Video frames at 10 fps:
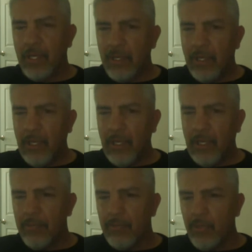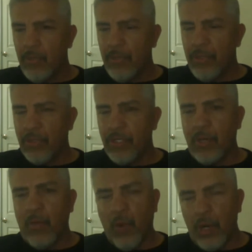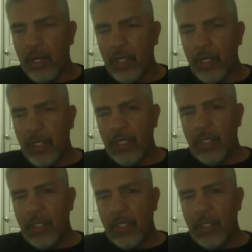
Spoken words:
so they can work